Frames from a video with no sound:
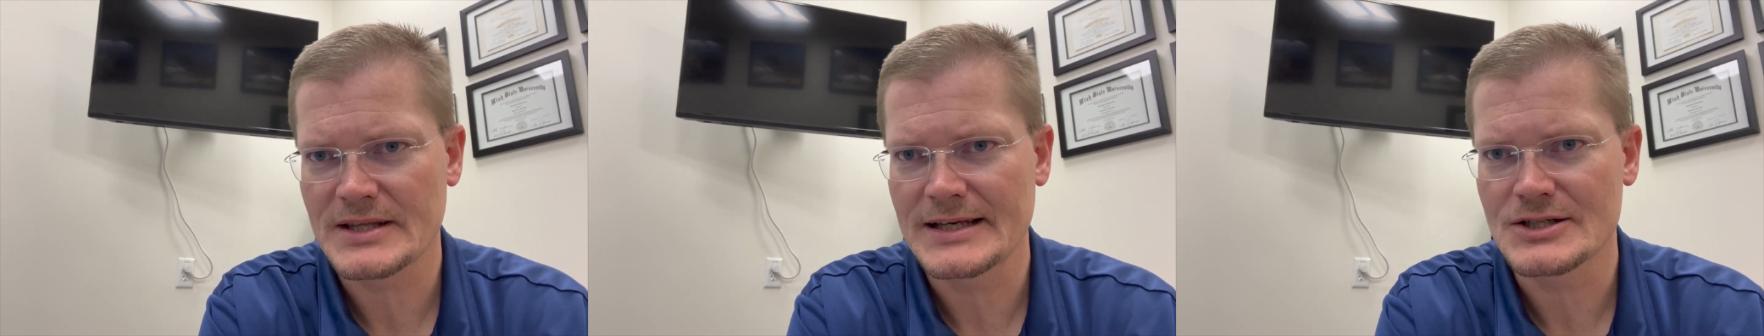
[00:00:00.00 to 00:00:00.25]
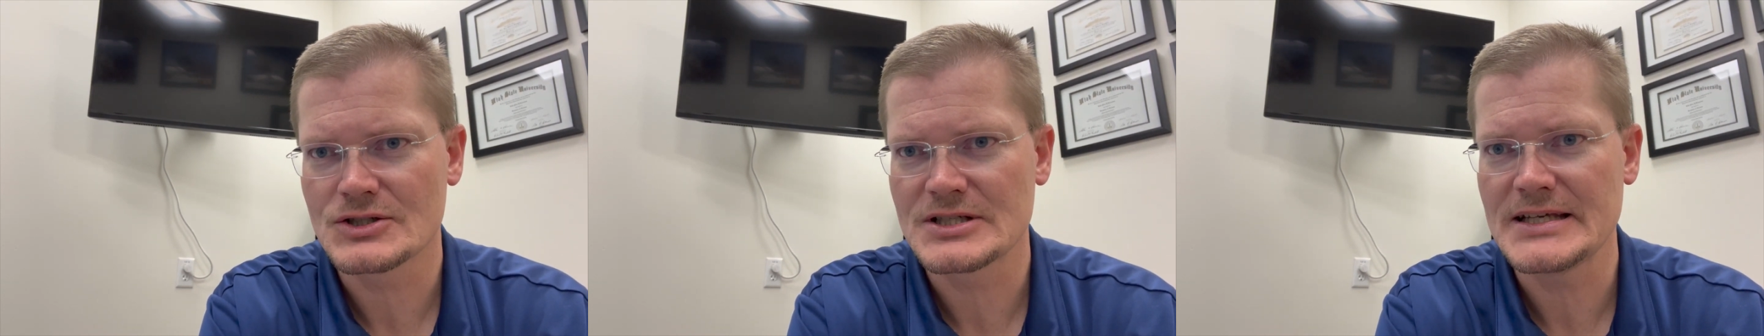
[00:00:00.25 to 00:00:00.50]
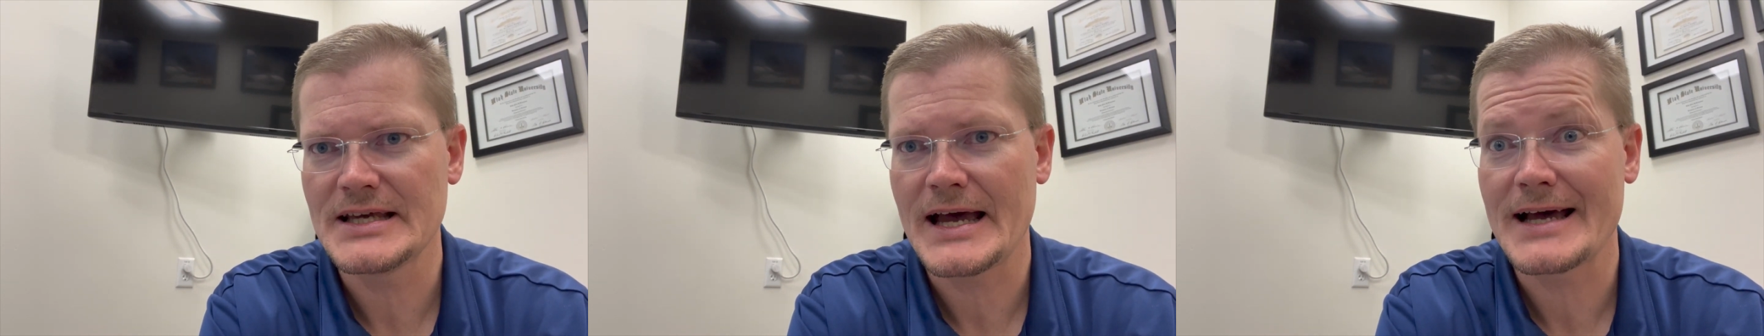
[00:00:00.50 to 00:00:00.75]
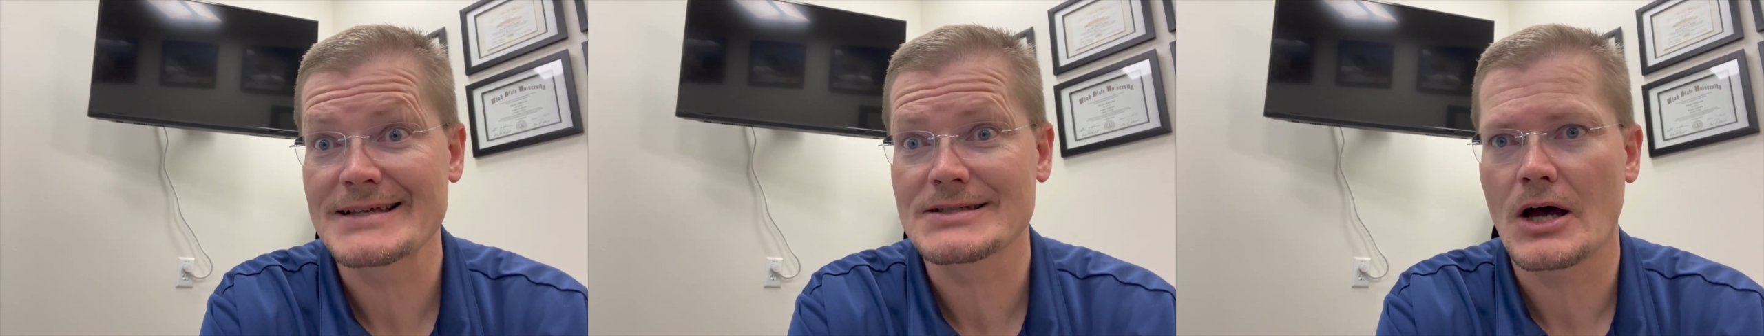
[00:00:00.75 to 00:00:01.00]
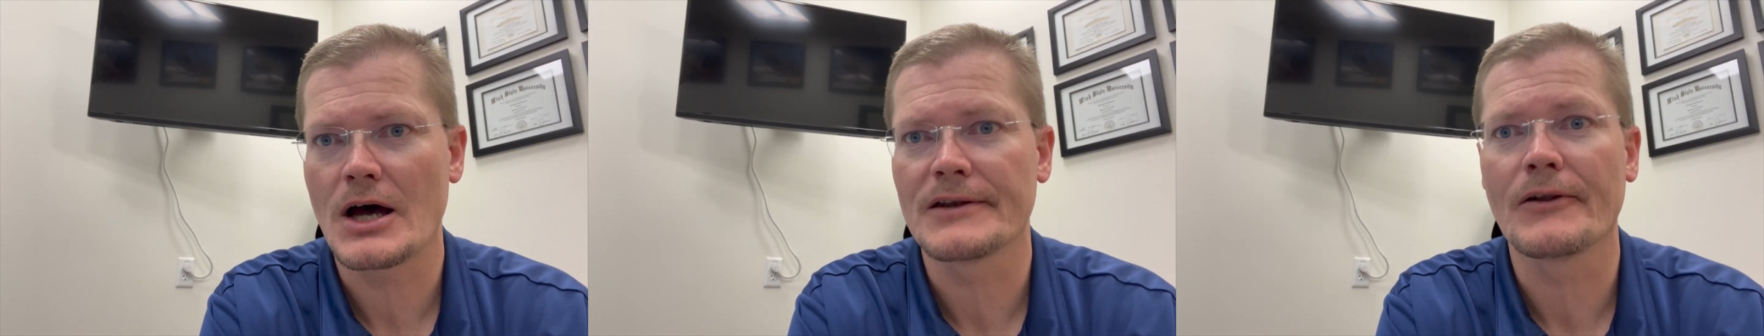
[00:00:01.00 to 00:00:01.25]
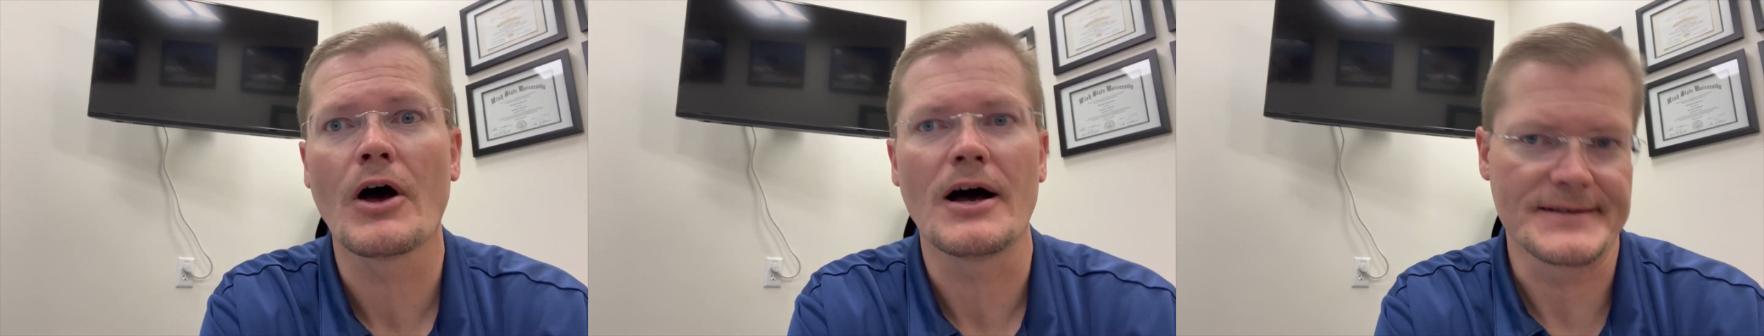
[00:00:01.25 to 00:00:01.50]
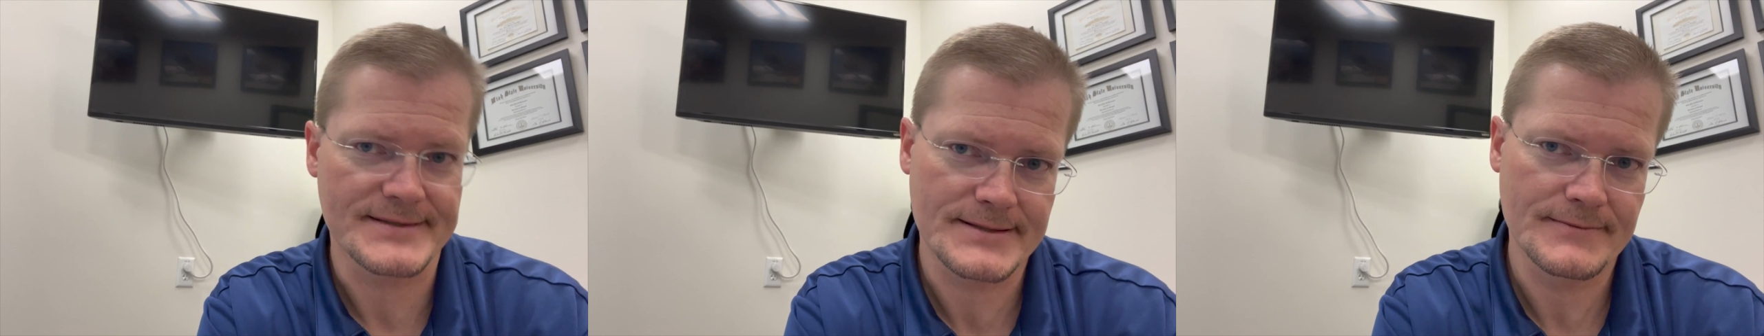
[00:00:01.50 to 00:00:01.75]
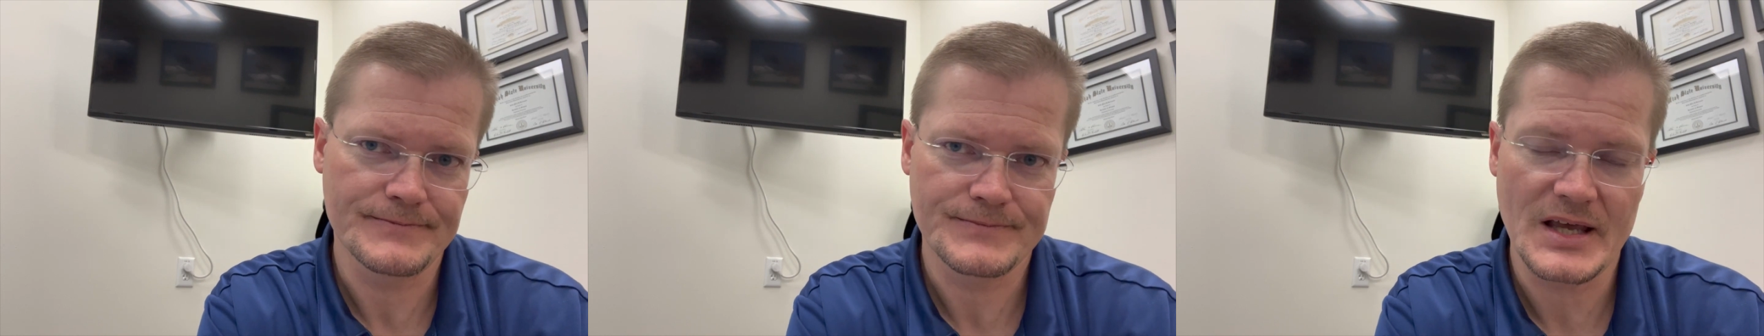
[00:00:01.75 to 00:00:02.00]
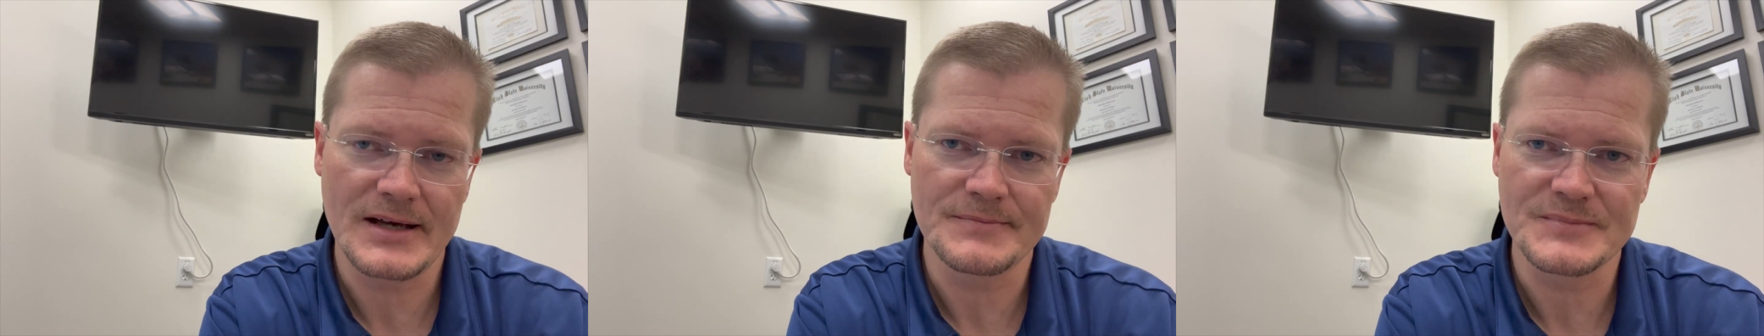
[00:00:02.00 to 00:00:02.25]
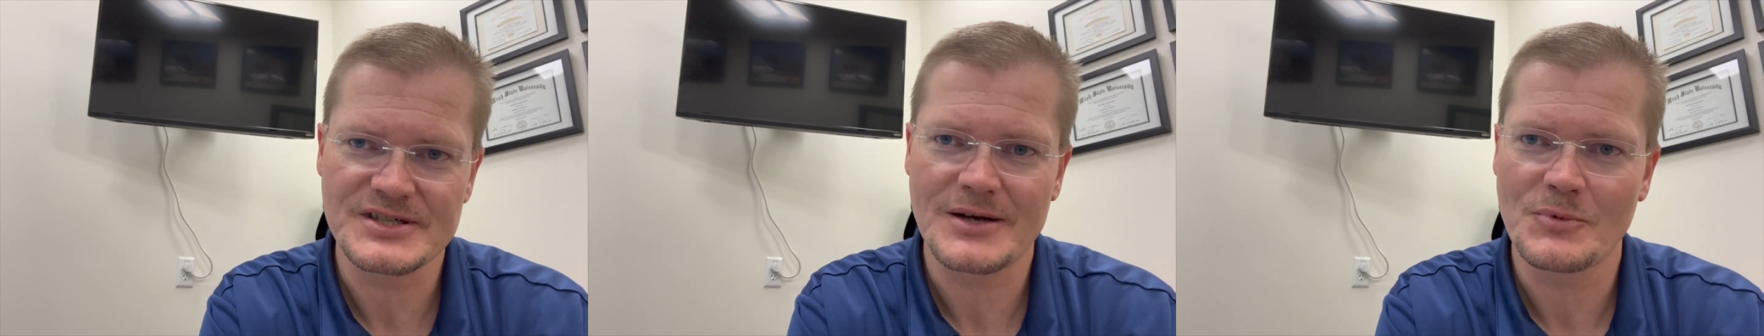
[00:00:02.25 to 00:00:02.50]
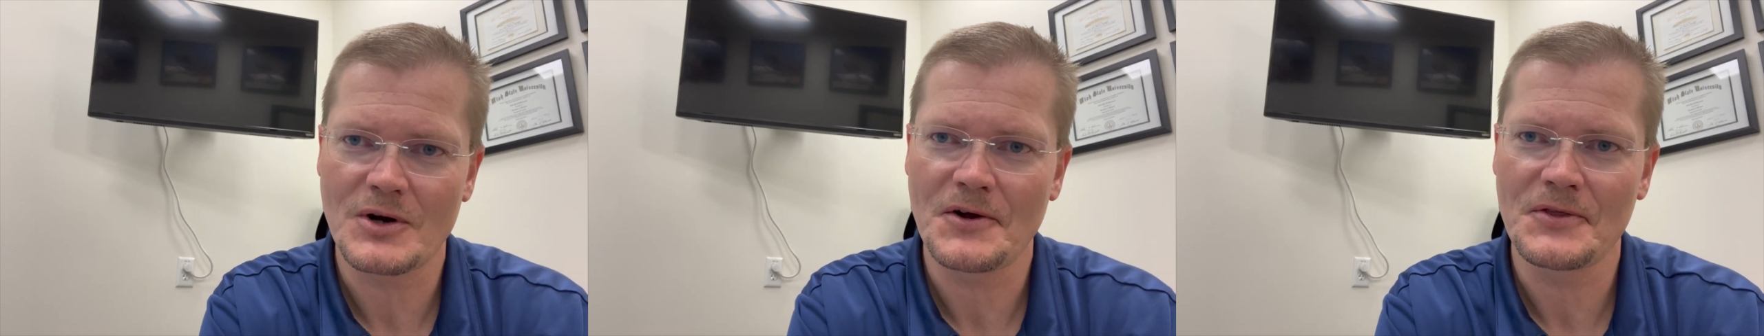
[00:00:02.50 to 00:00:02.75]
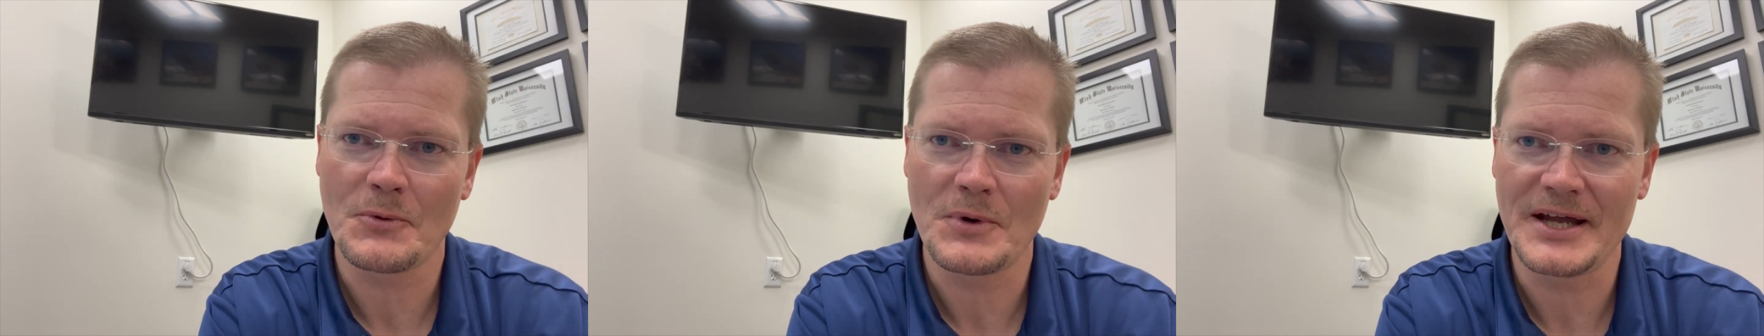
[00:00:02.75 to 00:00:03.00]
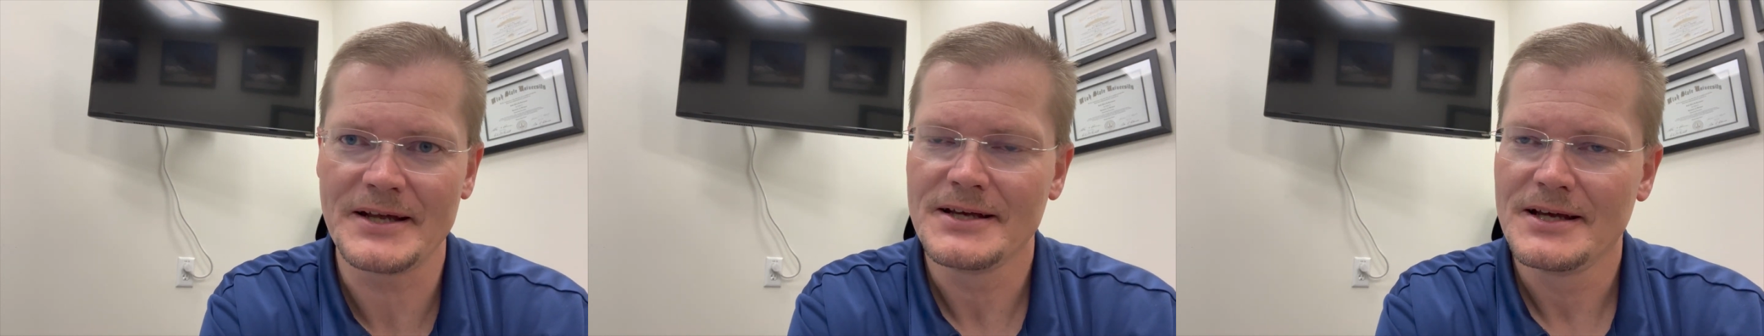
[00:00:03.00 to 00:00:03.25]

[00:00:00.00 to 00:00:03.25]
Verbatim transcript: that she has gotten lost. Um, somewhere on the way.